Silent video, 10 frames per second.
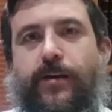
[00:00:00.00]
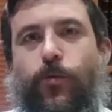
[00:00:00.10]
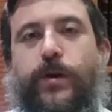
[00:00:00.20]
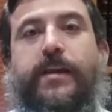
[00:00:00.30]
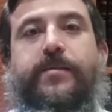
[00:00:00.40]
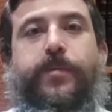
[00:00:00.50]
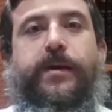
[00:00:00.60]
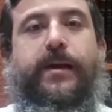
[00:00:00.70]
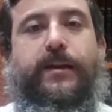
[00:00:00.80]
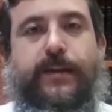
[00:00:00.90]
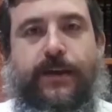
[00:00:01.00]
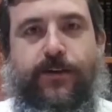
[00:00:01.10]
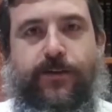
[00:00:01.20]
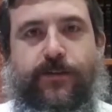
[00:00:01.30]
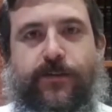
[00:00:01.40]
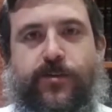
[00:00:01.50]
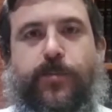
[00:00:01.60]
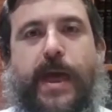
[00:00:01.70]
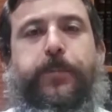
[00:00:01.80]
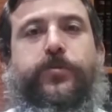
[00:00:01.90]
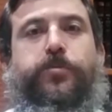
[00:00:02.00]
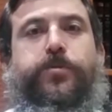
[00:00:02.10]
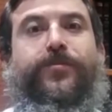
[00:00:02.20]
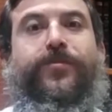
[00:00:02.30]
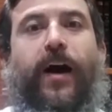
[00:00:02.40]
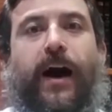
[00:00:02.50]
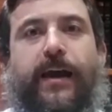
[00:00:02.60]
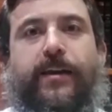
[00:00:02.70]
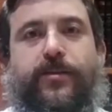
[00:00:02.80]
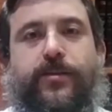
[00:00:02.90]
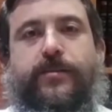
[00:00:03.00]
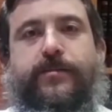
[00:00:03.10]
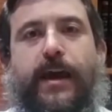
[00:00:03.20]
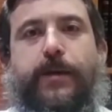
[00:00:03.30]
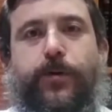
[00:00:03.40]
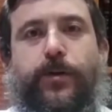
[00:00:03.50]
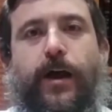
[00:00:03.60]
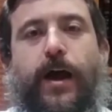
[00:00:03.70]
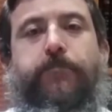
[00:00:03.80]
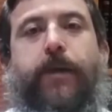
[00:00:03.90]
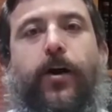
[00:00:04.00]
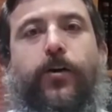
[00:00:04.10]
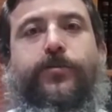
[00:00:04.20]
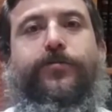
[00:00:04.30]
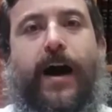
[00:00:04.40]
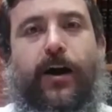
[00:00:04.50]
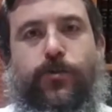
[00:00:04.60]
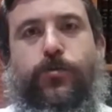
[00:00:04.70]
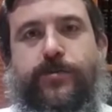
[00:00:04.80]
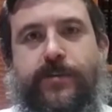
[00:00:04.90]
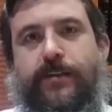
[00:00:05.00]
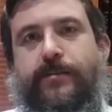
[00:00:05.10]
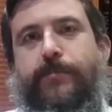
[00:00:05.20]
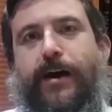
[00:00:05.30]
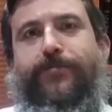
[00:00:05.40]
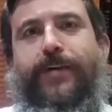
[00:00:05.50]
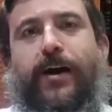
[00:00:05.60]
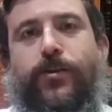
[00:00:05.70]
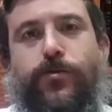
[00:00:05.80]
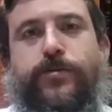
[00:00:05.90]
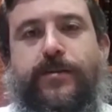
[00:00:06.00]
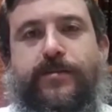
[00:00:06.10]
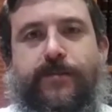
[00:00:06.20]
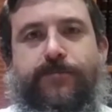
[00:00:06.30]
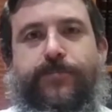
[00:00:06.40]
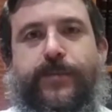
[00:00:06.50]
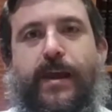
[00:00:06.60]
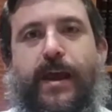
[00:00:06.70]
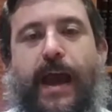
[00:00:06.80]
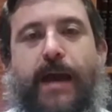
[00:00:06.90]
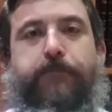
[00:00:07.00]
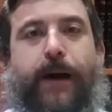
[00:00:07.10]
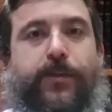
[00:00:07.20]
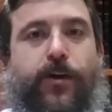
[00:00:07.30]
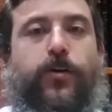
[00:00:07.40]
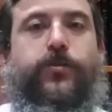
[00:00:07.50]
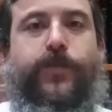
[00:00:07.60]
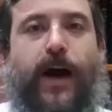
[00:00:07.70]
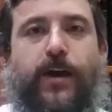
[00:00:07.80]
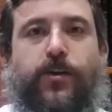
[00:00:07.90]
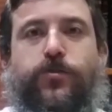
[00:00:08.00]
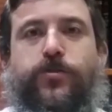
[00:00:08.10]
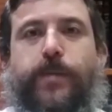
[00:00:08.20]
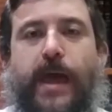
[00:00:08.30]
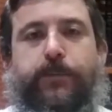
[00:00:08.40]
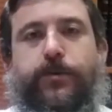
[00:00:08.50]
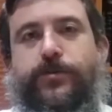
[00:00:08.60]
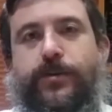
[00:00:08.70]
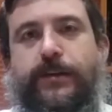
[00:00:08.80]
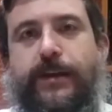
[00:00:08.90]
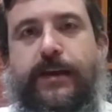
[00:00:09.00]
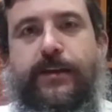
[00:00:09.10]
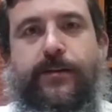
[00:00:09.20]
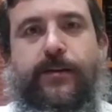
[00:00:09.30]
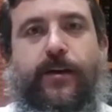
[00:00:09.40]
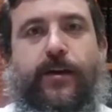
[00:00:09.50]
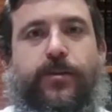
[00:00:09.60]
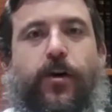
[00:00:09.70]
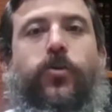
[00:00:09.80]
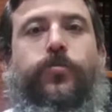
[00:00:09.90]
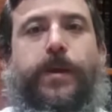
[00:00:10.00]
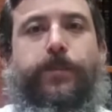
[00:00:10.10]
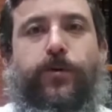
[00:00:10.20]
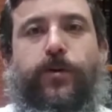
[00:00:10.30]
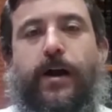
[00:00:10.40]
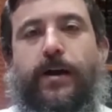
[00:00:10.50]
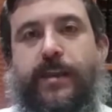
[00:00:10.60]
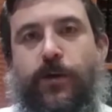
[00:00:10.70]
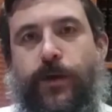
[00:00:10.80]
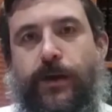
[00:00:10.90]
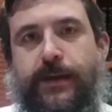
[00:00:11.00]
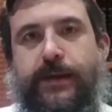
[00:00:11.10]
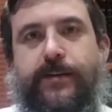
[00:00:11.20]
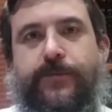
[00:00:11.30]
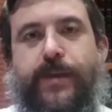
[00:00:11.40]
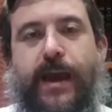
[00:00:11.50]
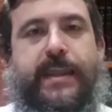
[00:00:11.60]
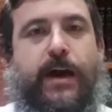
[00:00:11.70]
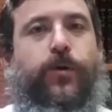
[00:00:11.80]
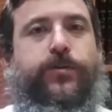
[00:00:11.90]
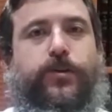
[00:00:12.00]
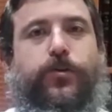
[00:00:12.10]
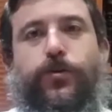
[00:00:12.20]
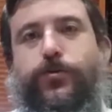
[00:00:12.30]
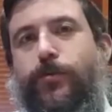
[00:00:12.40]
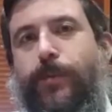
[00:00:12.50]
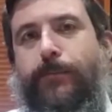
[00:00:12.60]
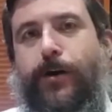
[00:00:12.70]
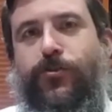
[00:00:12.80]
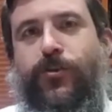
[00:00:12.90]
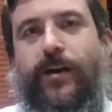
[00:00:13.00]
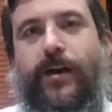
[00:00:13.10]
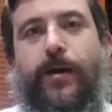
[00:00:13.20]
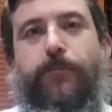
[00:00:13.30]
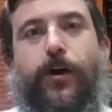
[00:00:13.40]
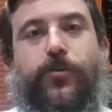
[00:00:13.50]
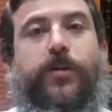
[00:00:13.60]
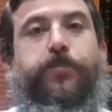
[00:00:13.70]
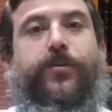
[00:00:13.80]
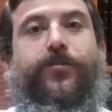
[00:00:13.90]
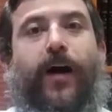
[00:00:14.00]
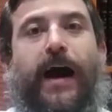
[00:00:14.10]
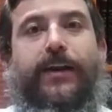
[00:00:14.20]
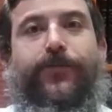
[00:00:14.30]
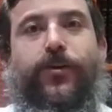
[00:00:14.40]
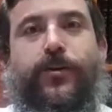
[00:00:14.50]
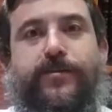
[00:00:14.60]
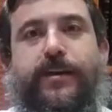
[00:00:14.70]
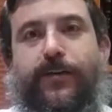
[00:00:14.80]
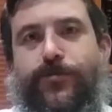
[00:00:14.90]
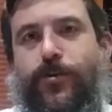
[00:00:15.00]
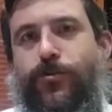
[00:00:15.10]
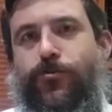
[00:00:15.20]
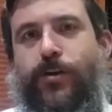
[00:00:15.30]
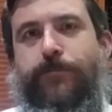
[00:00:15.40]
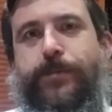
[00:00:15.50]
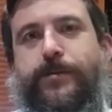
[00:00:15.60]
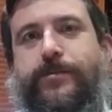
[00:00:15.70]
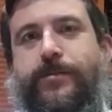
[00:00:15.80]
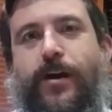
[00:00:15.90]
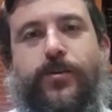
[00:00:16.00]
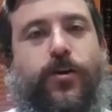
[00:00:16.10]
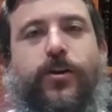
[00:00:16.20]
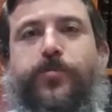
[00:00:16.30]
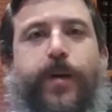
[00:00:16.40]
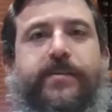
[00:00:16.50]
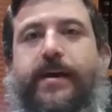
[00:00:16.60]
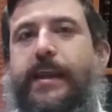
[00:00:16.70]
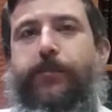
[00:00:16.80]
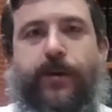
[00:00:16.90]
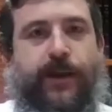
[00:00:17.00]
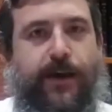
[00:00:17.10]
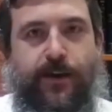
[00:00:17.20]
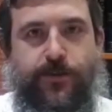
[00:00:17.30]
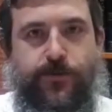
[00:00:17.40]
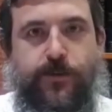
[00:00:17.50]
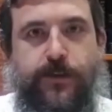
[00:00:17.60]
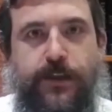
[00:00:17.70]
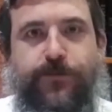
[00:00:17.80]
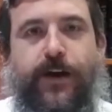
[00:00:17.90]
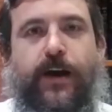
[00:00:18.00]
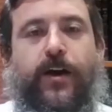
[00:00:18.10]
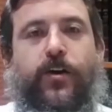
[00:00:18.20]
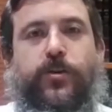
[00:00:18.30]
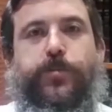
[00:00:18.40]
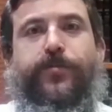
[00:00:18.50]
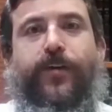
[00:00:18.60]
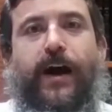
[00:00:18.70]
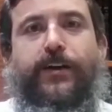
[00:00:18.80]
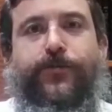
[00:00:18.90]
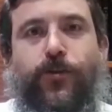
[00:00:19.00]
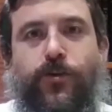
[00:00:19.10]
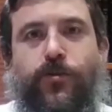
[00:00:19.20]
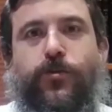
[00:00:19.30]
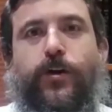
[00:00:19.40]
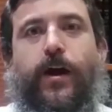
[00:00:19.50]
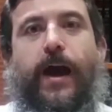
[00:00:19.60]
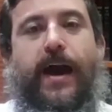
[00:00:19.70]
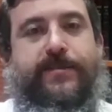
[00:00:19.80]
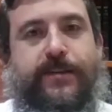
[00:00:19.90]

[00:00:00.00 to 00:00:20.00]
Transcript: We need to be clear, to be able to provide to the table my own value set, my value system, and by those values to be able to lead those people that we lead. And that was alluded to by Moshe. Moshe, provide for yourself those trumpets. Don't expect anybody else to deliver, to provide for you. As a